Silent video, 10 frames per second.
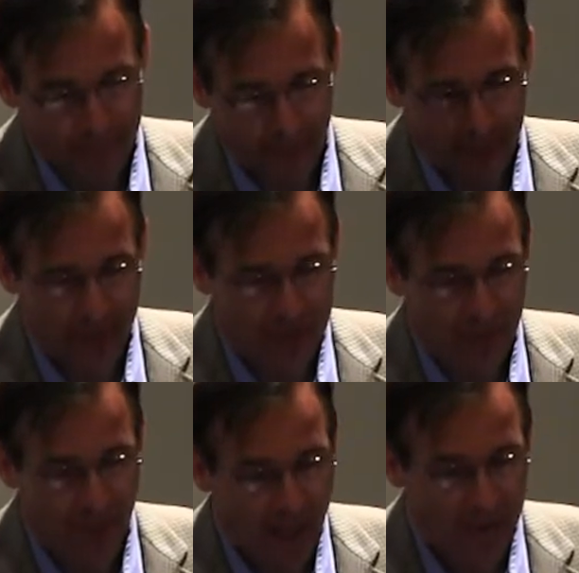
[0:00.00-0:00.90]
I
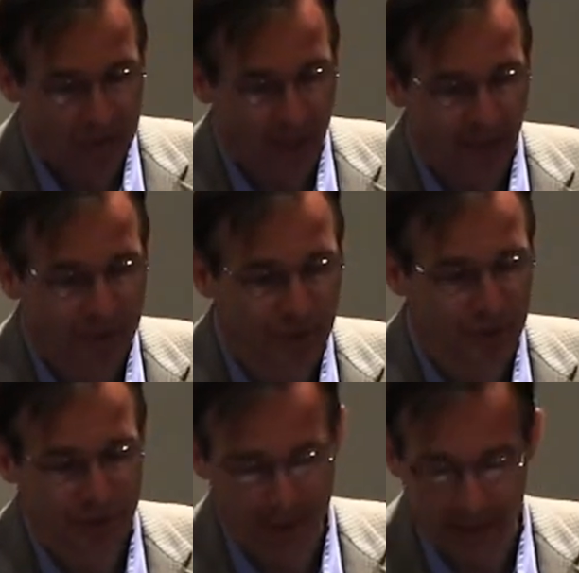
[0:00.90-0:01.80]
mentioned our
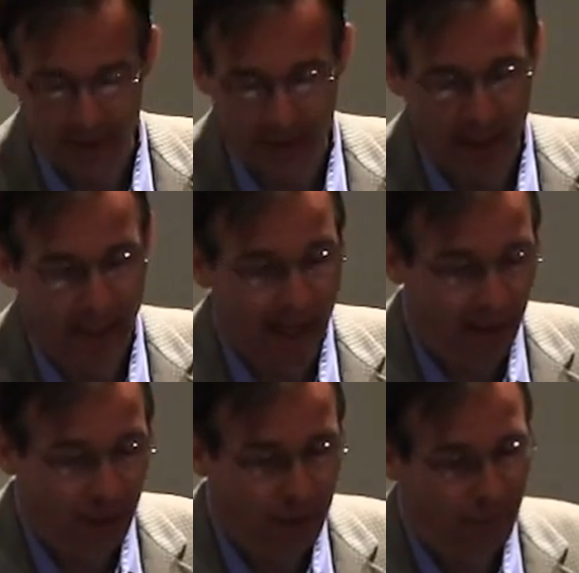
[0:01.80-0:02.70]
challenges in
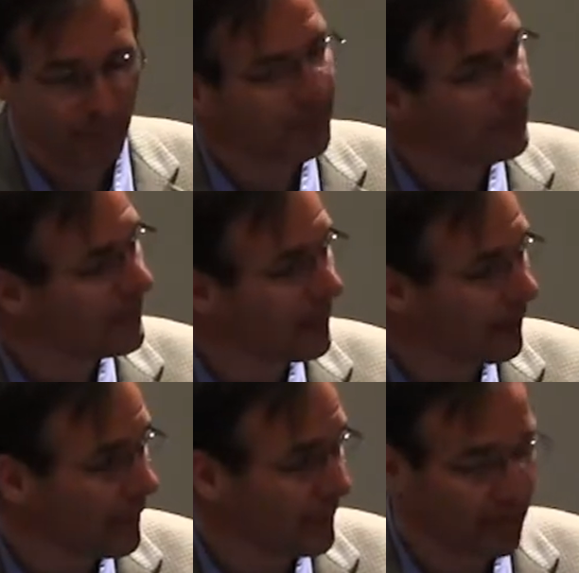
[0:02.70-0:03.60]
I/O,
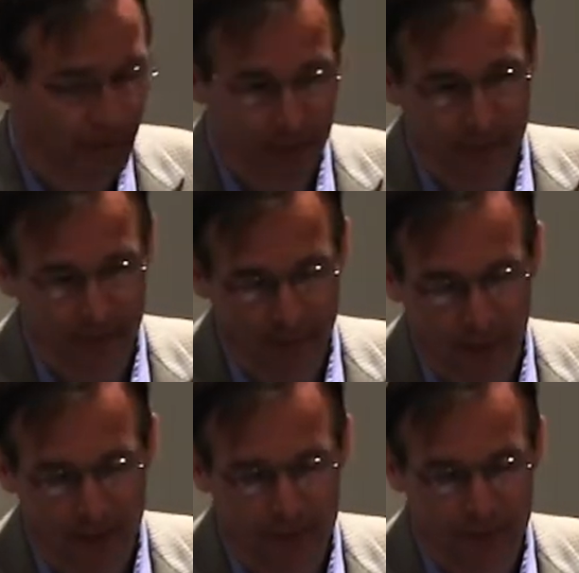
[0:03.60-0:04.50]
dealing with
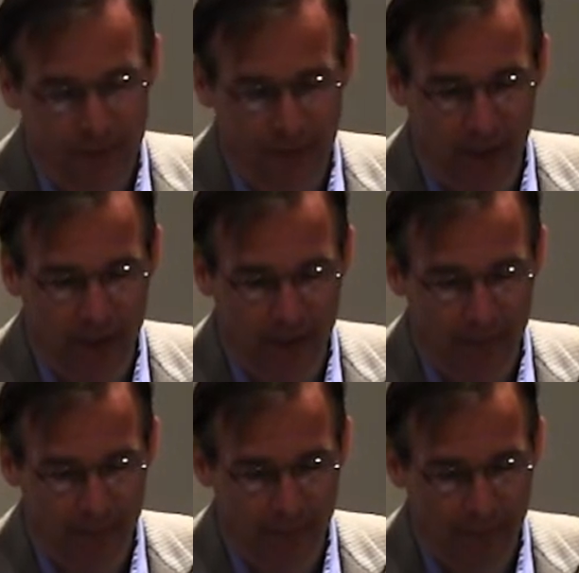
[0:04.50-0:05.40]
large
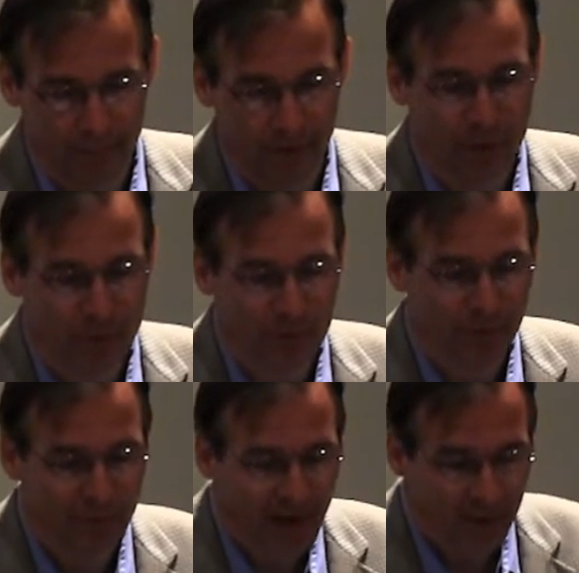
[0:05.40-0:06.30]
volumes of
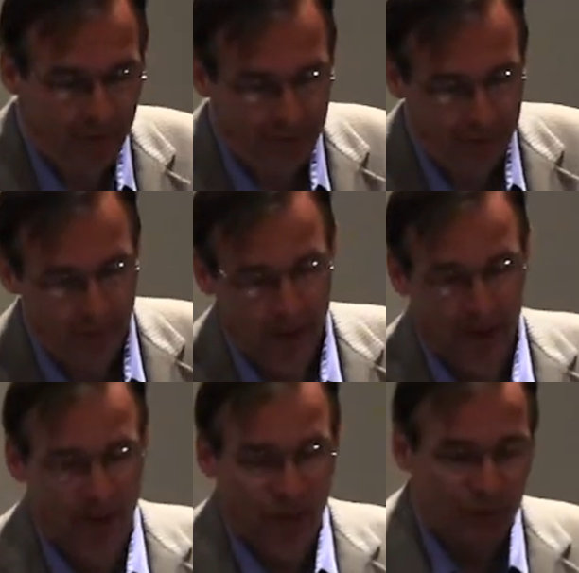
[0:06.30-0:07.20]
files.
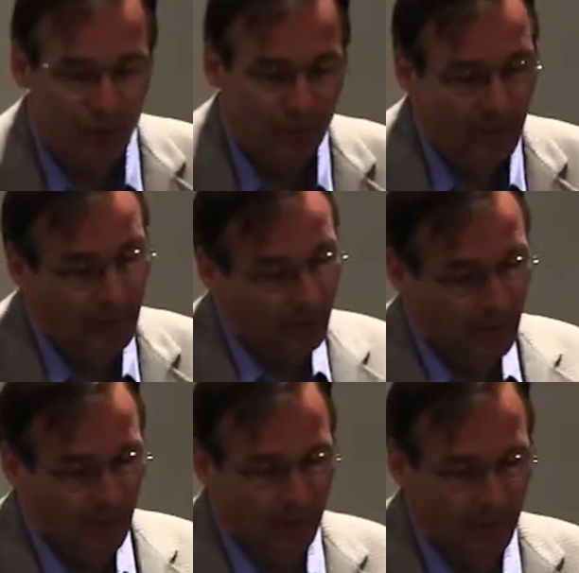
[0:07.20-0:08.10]
So
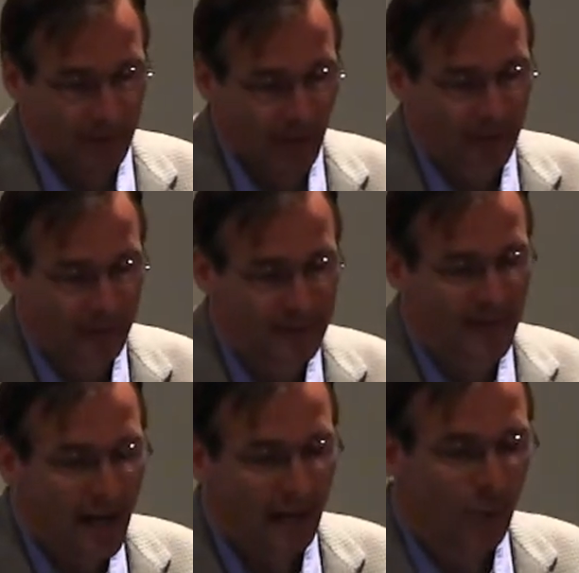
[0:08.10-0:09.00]

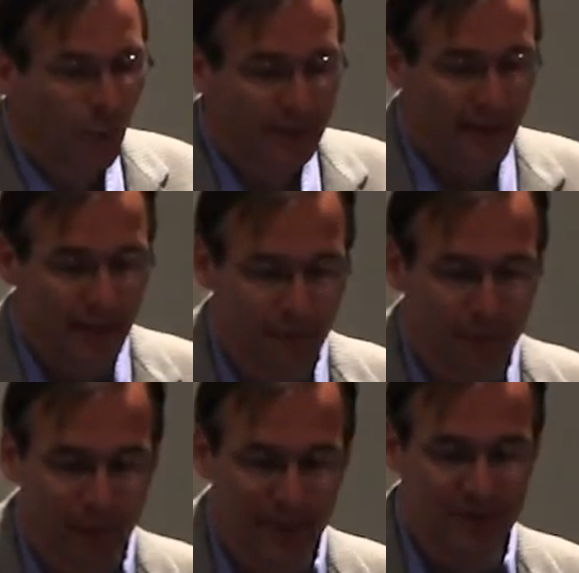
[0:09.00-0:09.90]
deciding what data
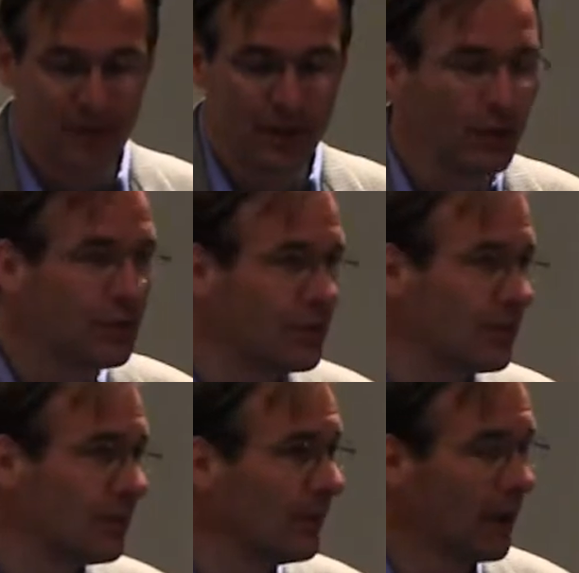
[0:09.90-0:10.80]
formats to
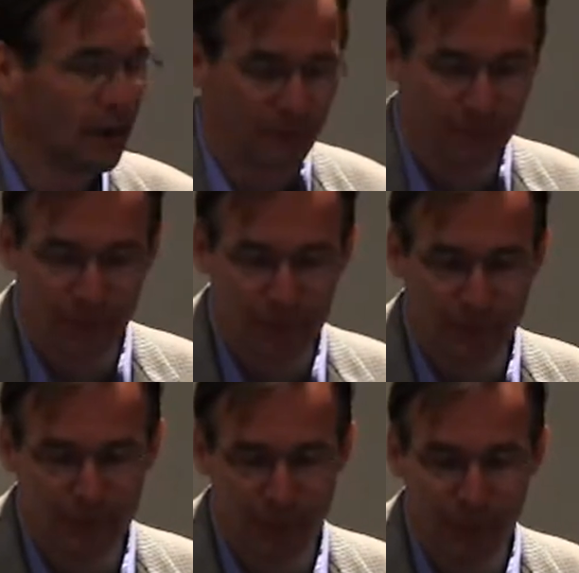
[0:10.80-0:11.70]
use
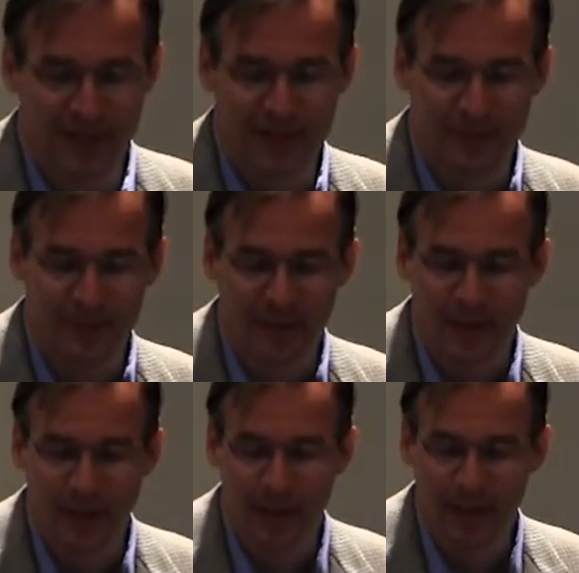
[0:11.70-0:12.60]
for fast
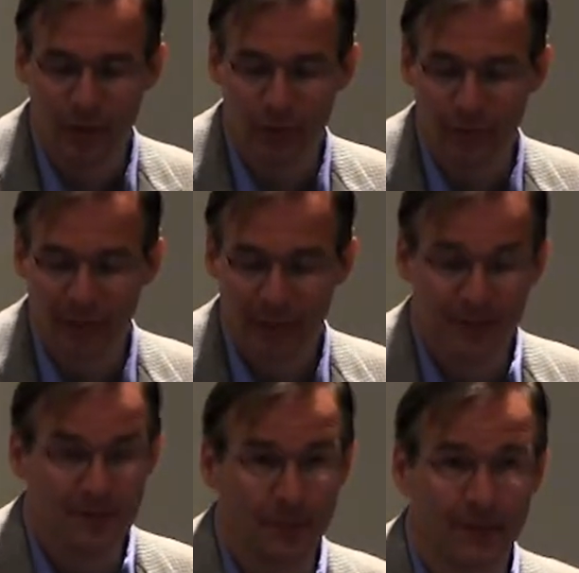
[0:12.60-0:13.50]
parallel I/O
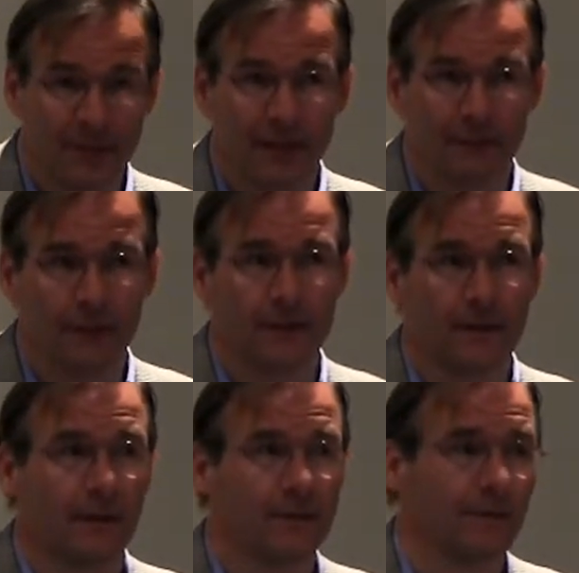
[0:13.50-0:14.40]
is something that
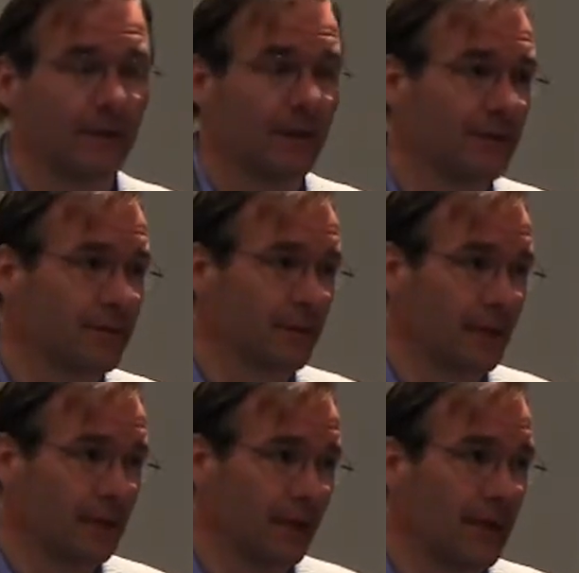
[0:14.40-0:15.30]
is
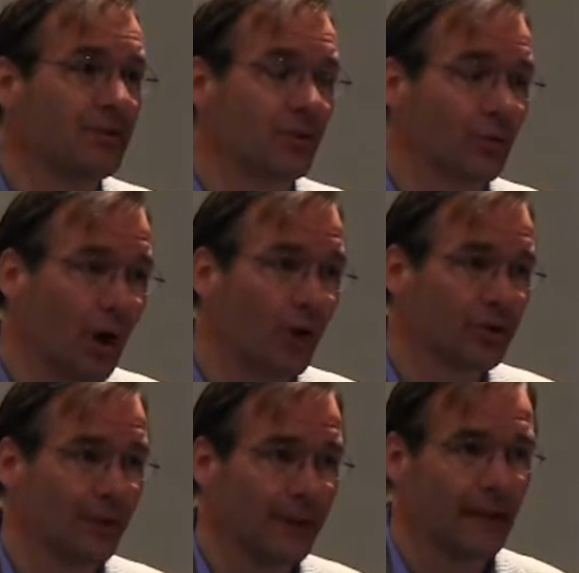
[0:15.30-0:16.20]
an issue
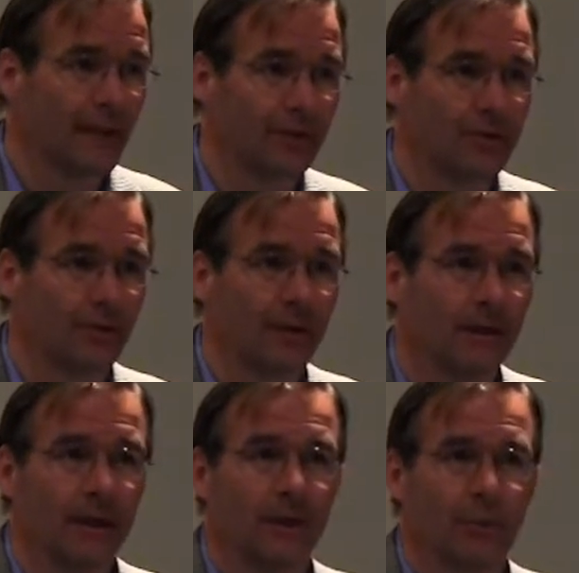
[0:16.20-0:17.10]
also in the industry.
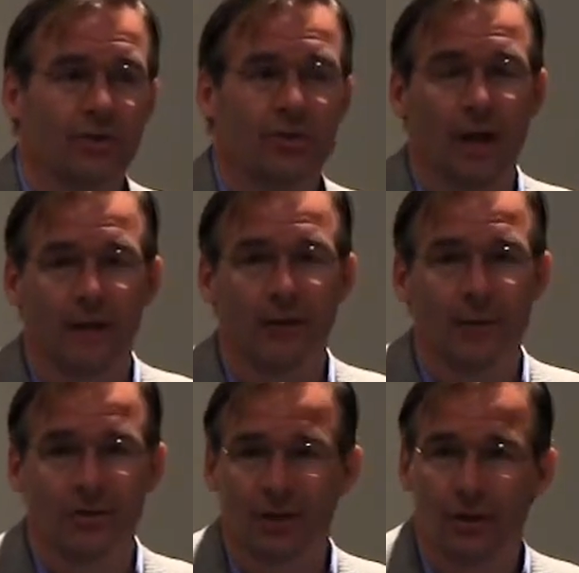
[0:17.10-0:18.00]
We should not go
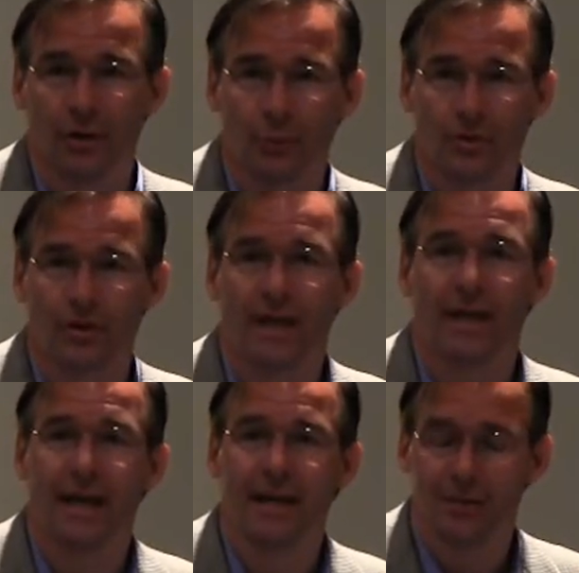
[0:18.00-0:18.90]
this alone. We should
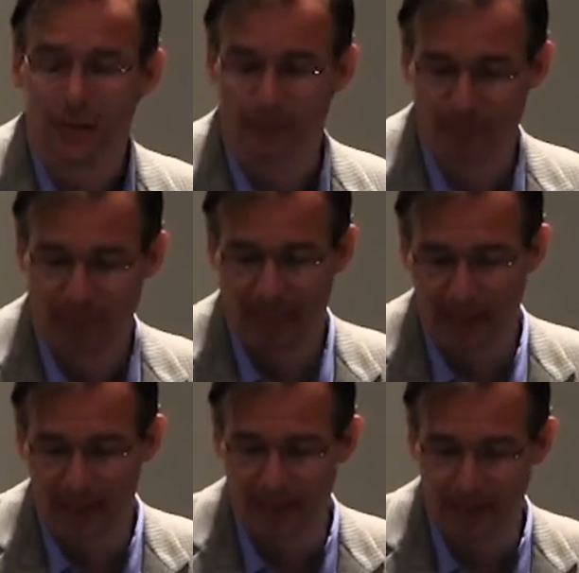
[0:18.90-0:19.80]
engage them
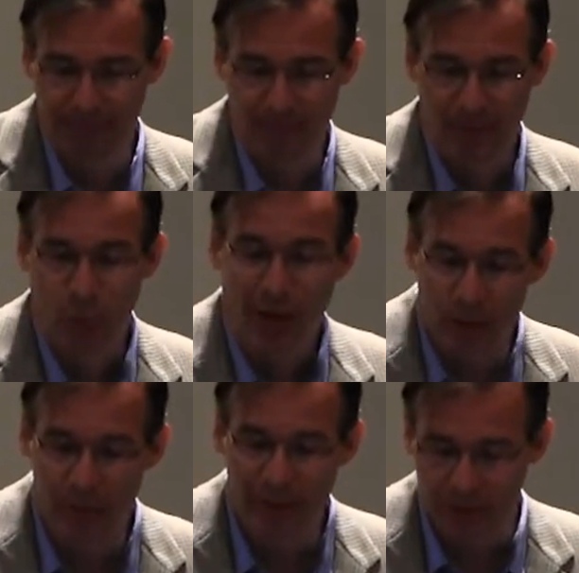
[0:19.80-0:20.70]

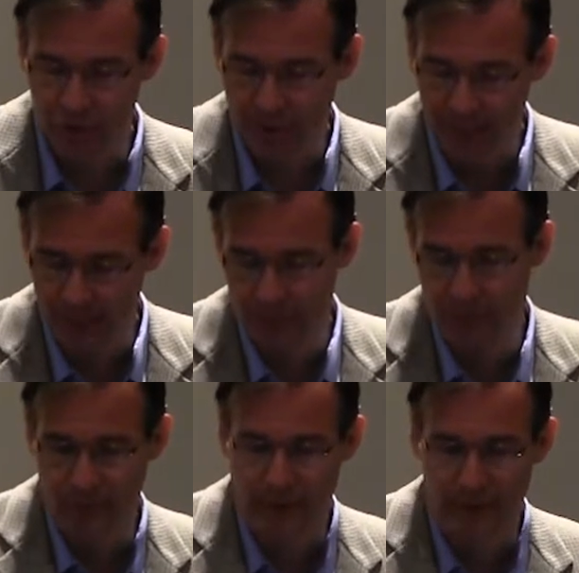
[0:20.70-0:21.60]
while we are trying
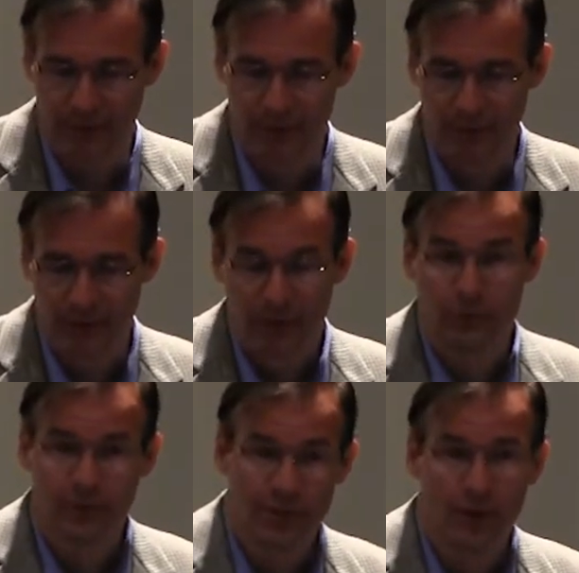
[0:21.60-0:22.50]
to
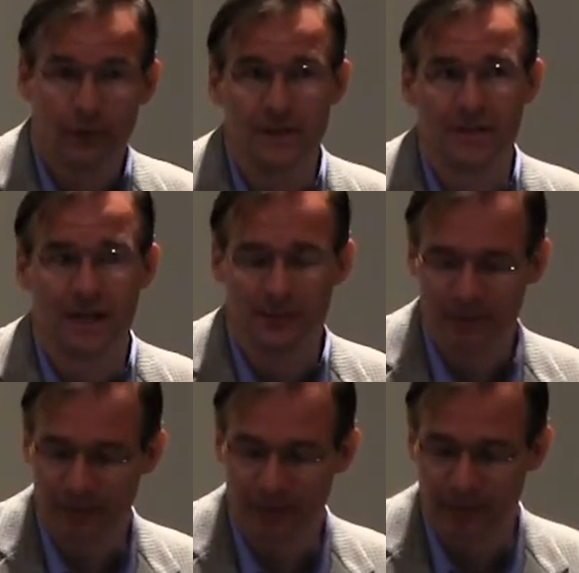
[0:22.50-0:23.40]
resolve these kinds of
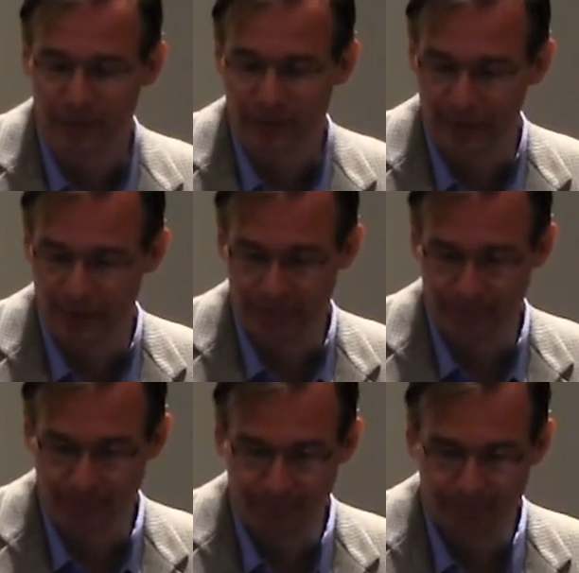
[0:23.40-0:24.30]
difficulties.
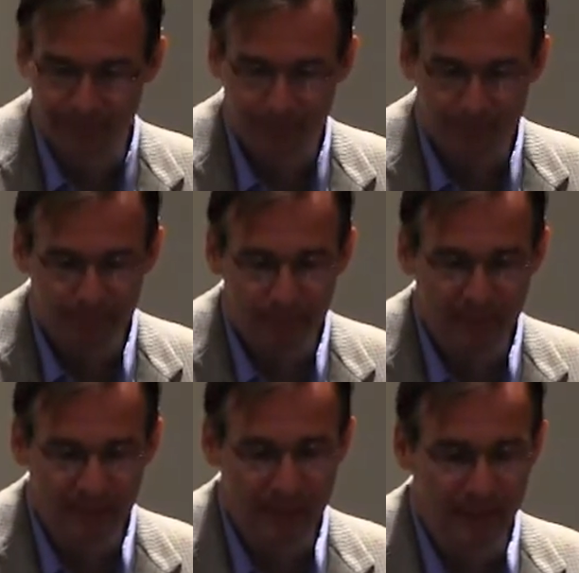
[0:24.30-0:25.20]

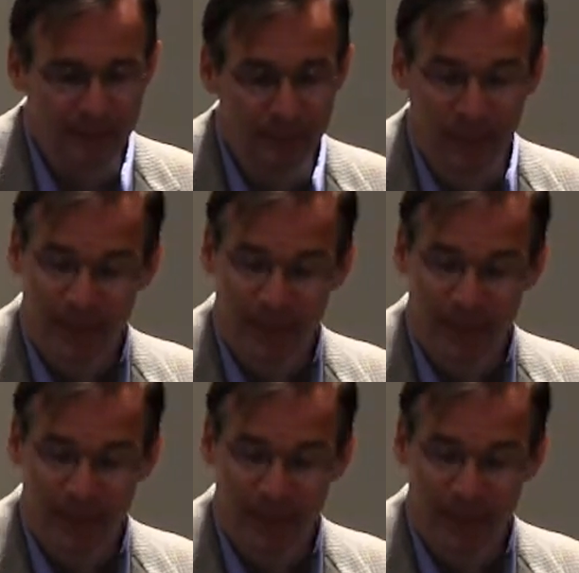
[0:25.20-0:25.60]
The